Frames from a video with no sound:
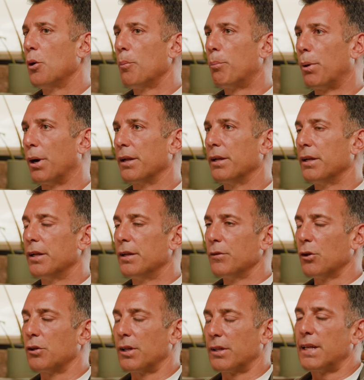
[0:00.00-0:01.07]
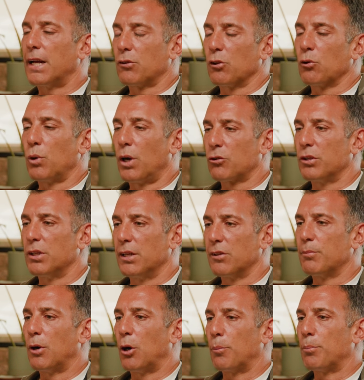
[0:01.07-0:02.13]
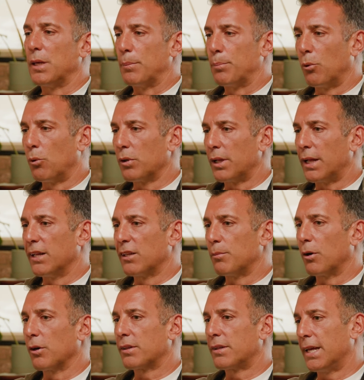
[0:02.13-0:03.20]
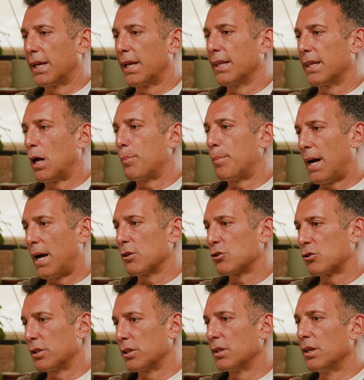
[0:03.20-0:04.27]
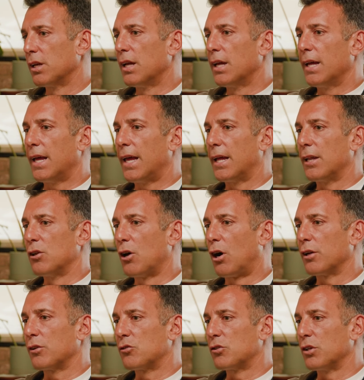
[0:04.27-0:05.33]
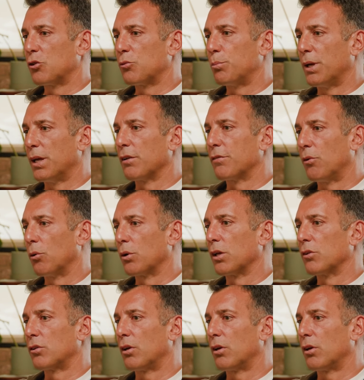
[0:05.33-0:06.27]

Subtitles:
But no, to answer the question, it is about people, and it's about taking that passion and not just being focused